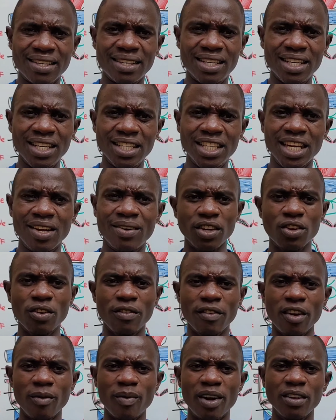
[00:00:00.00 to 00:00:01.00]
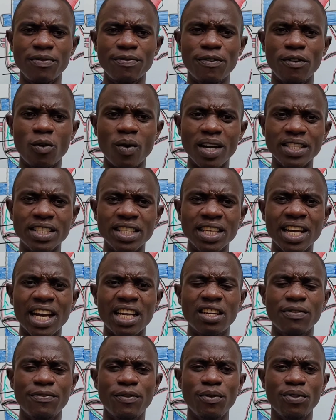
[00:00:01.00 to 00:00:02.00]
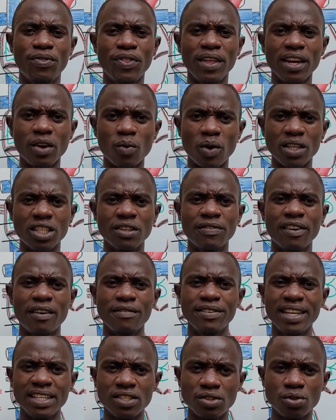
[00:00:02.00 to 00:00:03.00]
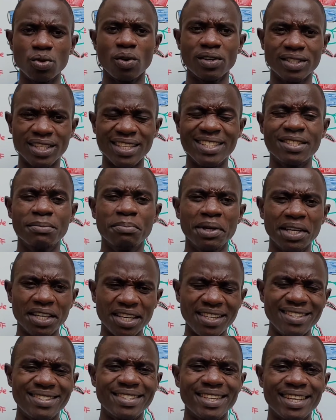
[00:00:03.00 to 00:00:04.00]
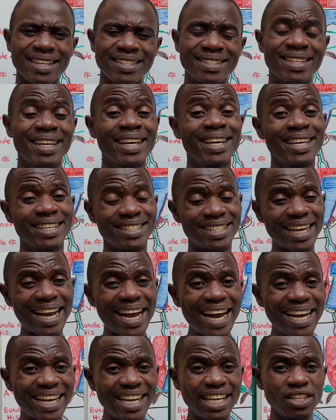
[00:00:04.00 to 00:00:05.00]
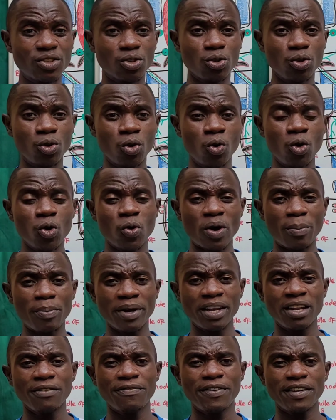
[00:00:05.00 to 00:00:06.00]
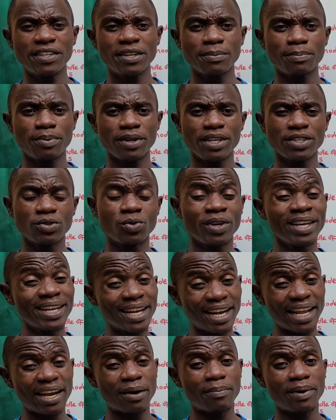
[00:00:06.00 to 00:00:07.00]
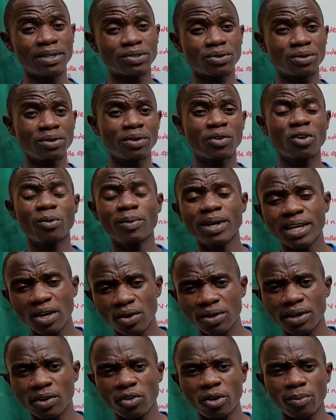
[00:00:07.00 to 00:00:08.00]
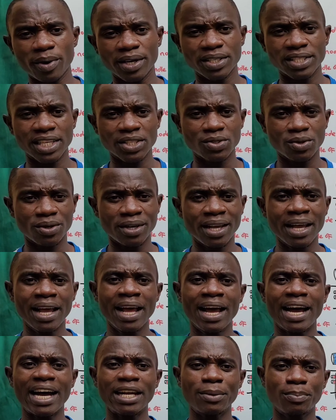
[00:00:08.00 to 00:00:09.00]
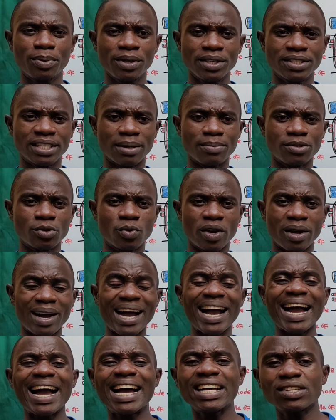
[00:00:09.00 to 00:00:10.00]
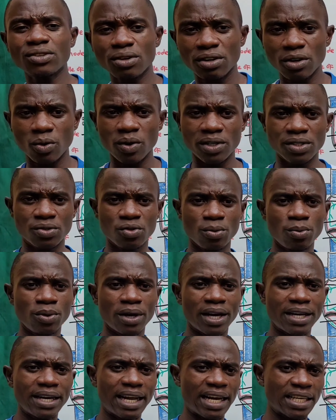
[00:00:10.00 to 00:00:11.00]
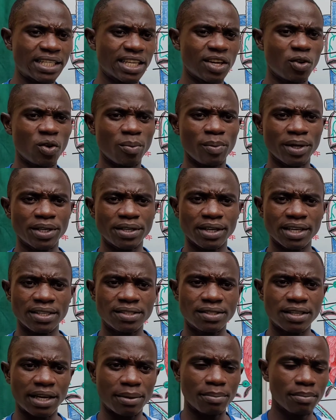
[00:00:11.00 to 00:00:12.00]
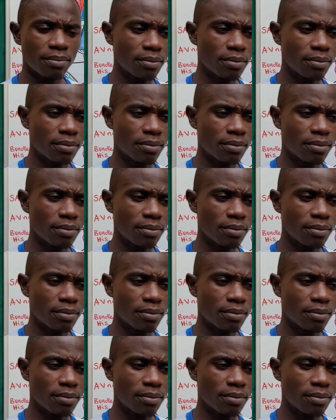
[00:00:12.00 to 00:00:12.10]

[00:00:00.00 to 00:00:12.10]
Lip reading: detail. Thank you very much for watching, and if you think whatever I've just talked is making sense, is adding to you, you are benefiting, please hit the like button, comment down in the comment section, and please subscribe. As always, Tumnad, until we meet next time.